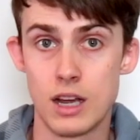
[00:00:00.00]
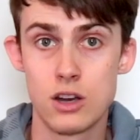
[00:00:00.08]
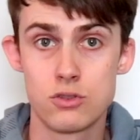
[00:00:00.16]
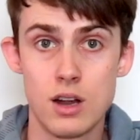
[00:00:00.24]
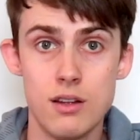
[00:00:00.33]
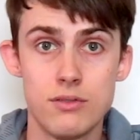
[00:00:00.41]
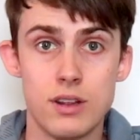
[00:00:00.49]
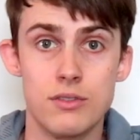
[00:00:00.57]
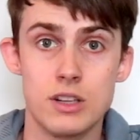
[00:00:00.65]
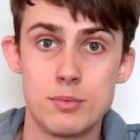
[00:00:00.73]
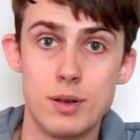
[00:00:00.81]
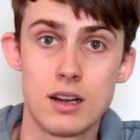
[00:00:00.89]
hard drive if
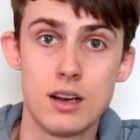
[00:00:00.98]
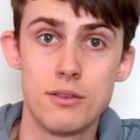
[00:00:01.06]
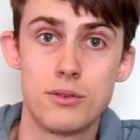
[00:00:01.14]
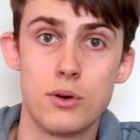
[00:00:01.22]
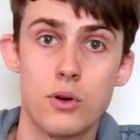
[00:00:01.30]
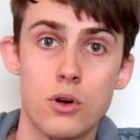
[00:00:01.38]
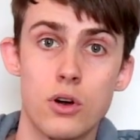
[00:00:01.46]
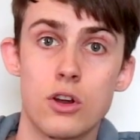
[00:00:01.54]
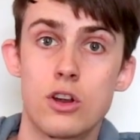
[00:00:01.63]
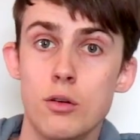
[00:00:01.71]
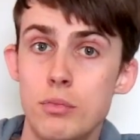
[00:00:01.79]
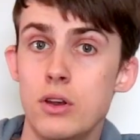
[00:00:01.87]
it's big enough, or
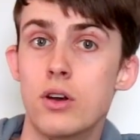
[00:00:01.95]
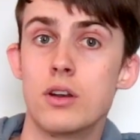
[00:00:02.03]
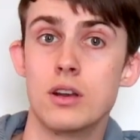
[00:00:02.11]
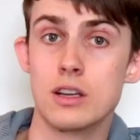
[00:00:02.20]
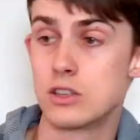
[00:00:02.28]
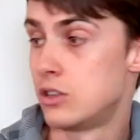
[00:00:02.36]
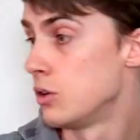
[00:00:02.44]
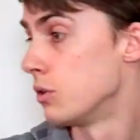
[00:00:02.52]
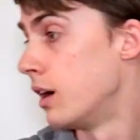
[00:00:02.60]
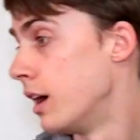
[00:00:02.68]
it could be on an external